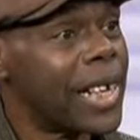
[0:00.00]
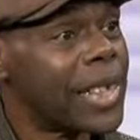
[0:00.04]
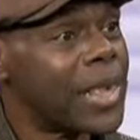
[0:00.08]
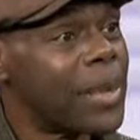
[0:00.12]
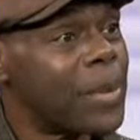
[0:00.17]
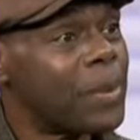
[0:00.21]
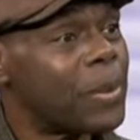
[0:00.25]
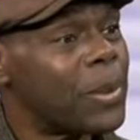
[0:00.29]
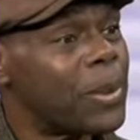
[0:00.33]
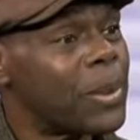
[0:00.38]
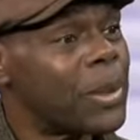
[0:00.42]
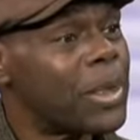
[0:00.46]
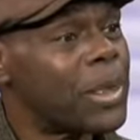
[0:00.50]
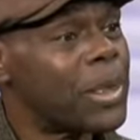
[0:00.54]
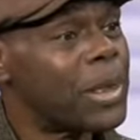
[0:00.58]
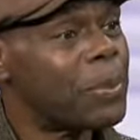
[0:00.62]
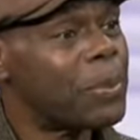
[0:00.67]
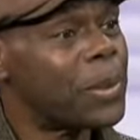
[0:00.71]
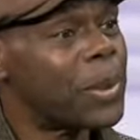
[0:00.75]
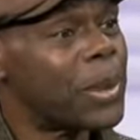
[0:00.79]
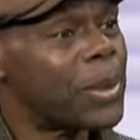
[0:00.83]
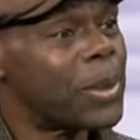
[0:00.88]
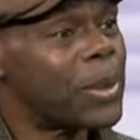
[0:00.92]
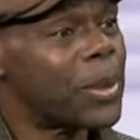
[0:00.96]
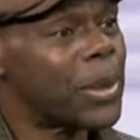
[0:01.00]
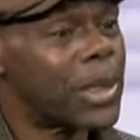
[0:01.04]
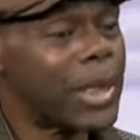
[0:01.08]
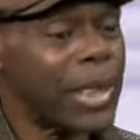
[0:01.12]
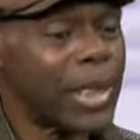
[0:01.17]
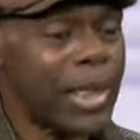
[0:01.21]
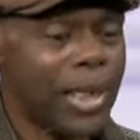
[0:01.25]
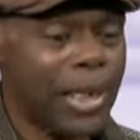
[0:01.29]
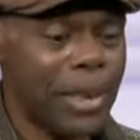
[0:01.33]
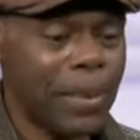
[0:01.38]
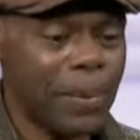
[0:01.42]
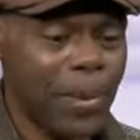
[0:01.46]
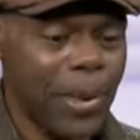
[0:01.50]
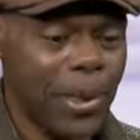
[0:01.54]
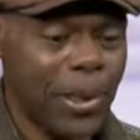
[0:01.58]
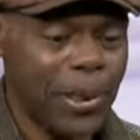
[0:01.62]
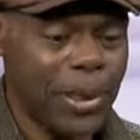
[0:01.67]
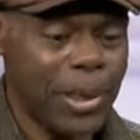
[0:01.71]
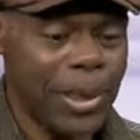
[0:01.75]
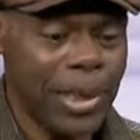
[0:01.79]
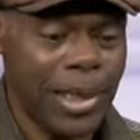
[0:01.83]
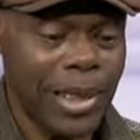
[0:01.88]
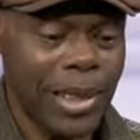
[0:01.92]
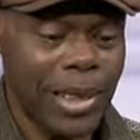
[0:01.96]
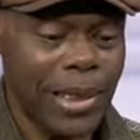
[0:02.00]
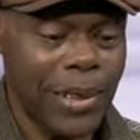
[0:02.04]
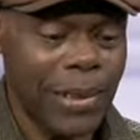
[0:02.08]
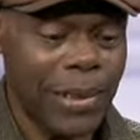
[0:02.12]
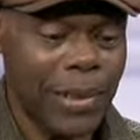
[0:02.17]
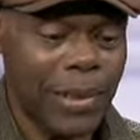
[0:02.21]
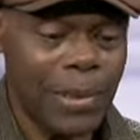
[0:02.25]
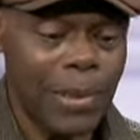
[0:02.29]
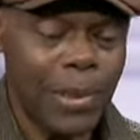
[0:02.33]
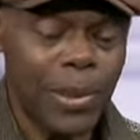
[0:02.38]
and I'm not simply talking about uh,